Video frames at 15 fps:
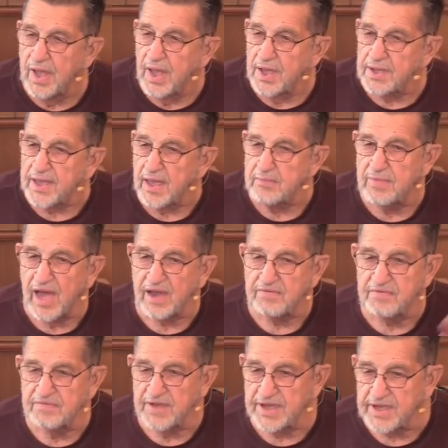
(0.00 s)
Came back
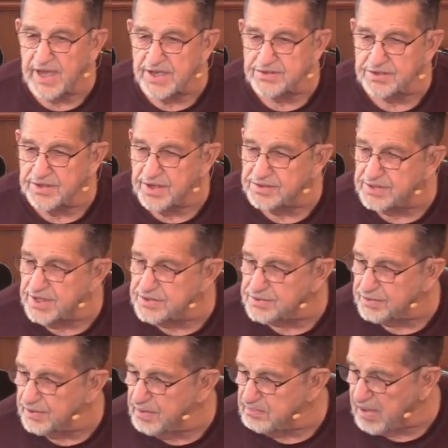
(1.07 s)
from vacation, a
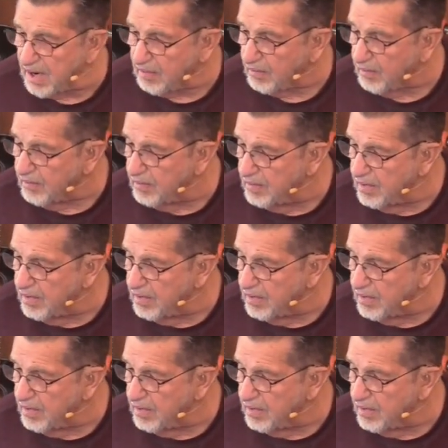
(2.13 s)
teacher in Barrow.